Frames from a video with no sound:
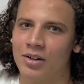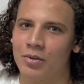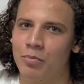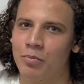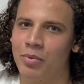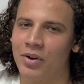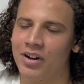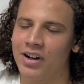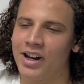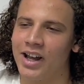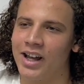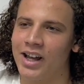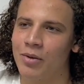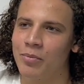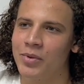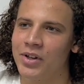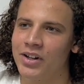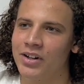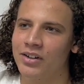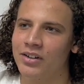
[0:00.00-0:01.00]
but like, I
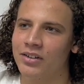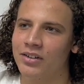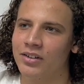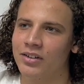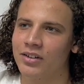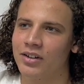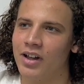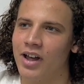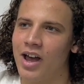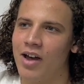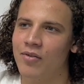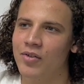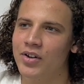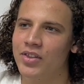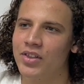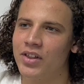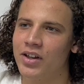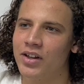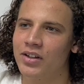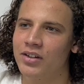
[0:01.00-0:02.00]
mean,
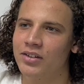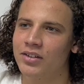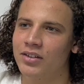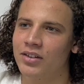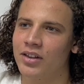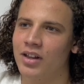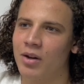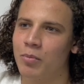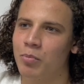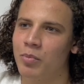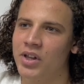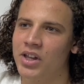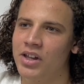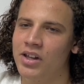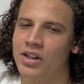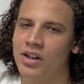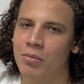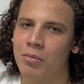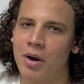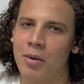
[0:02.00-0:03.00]
everything that
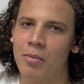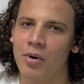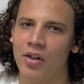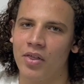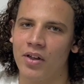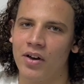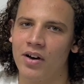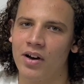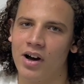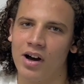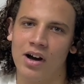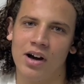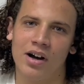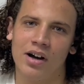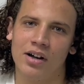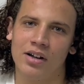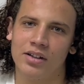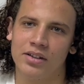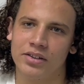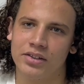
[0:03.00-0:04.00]
me and my brother are